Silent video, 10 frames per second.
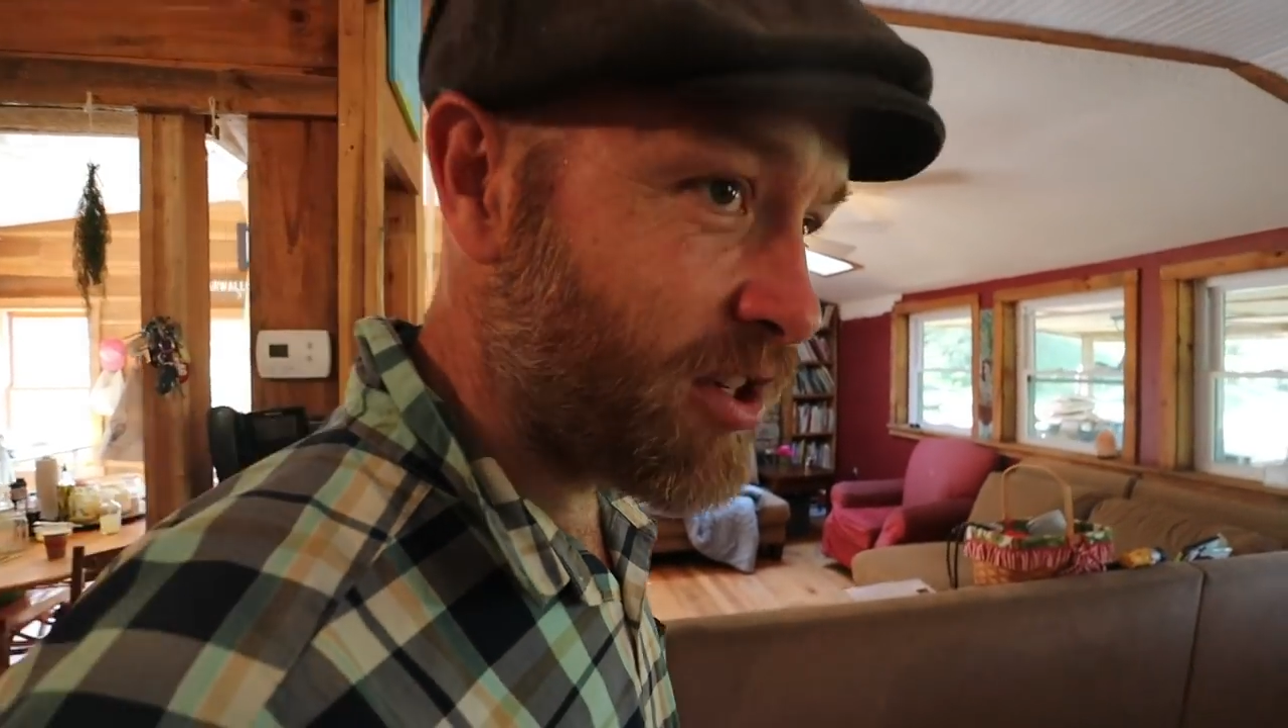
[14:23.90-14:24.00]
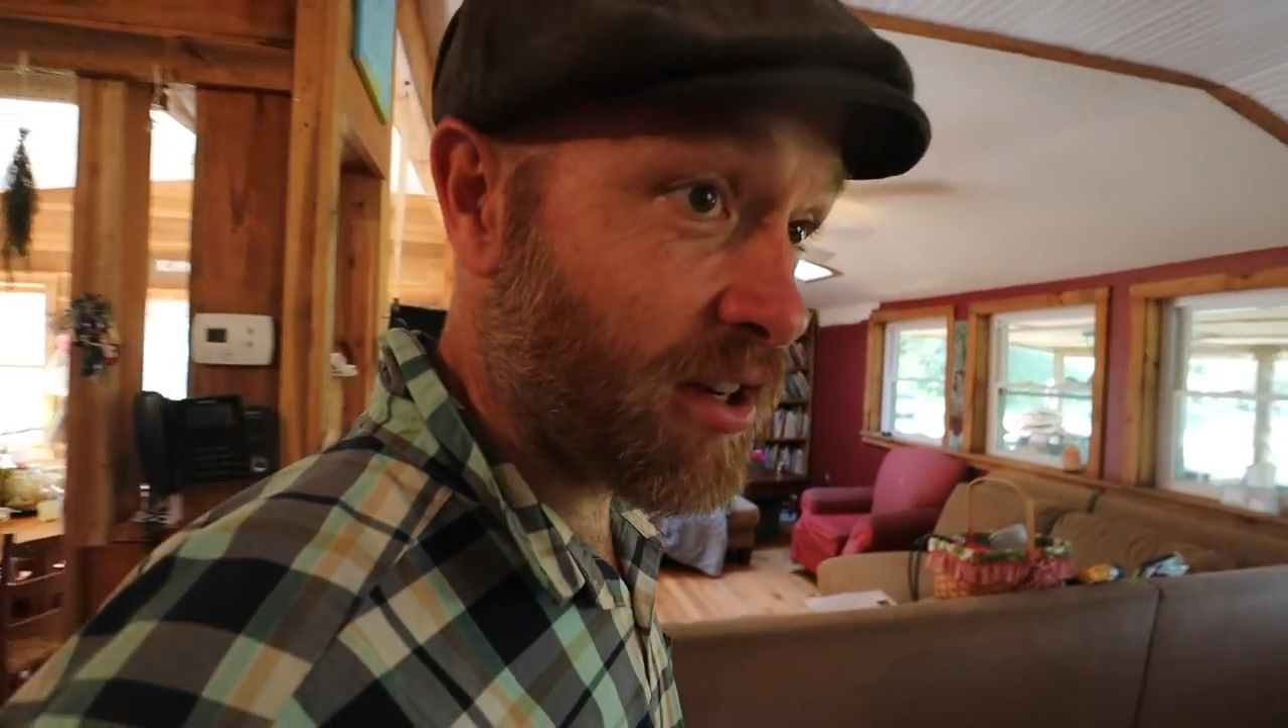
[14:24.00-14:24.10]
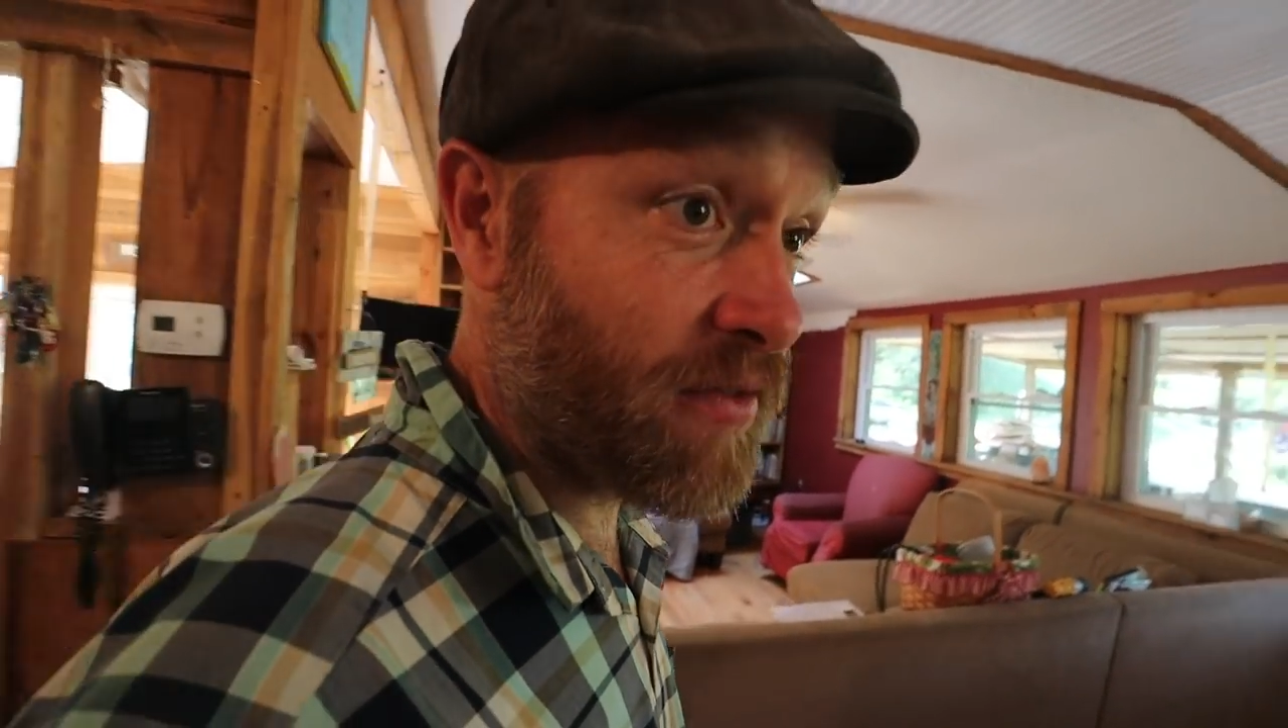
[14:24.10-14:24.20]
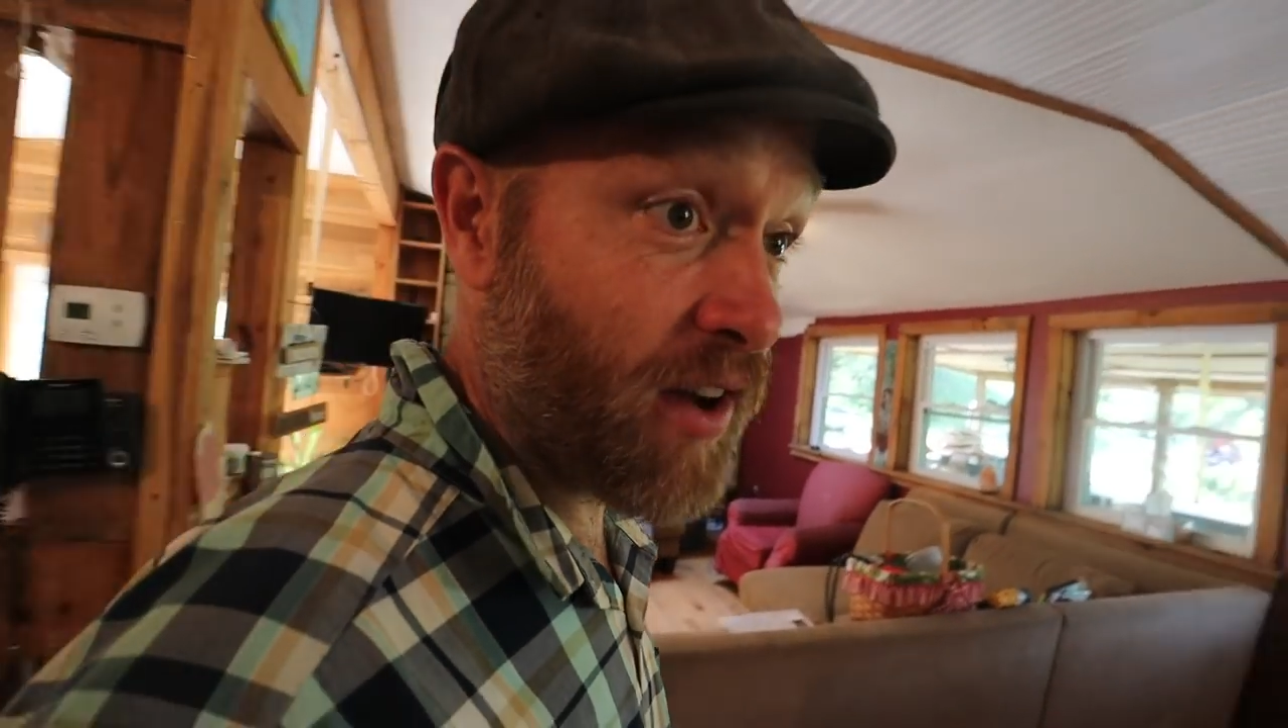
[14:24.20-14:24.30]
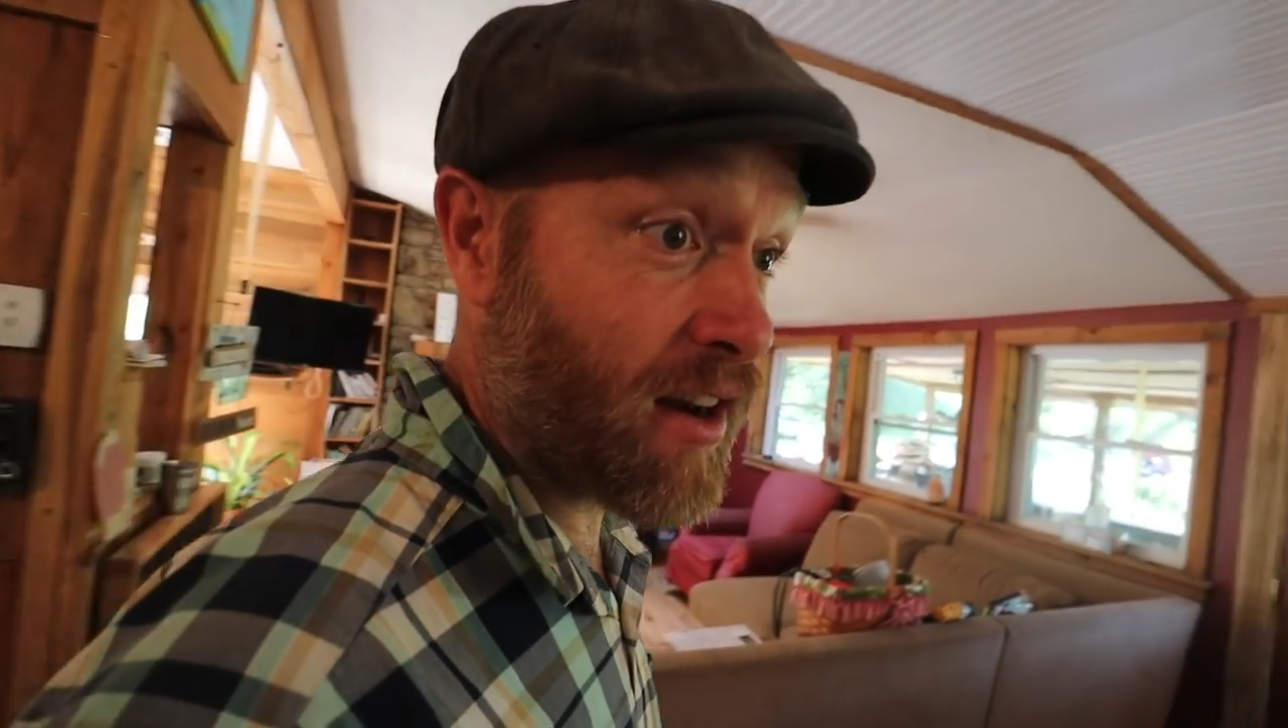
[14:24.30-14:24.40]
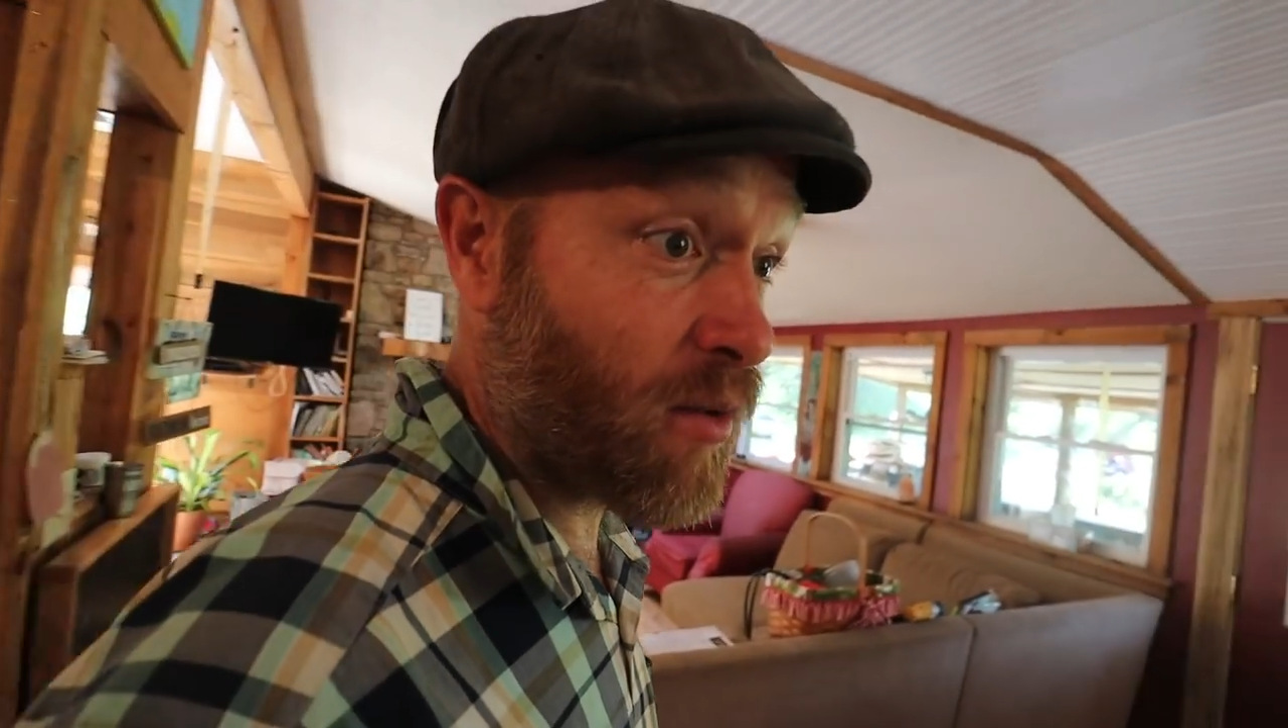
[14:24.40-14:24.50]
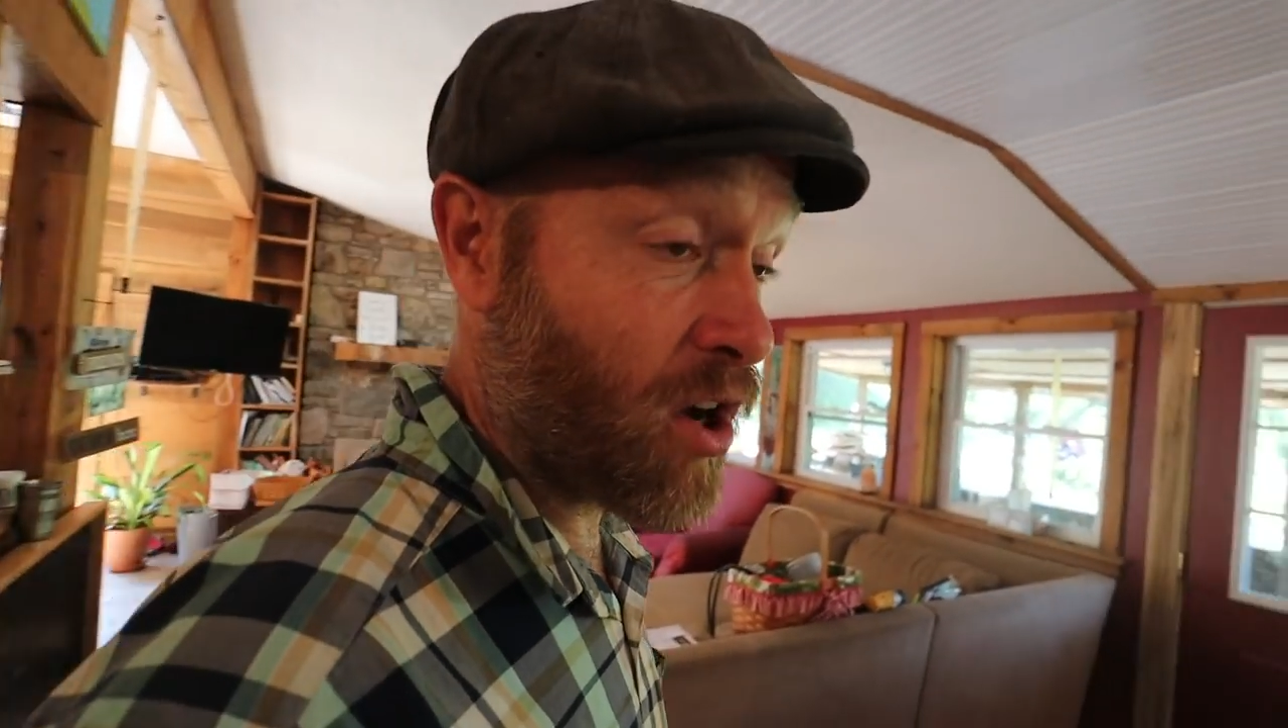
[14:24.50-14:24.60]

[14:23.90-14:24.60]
we should find our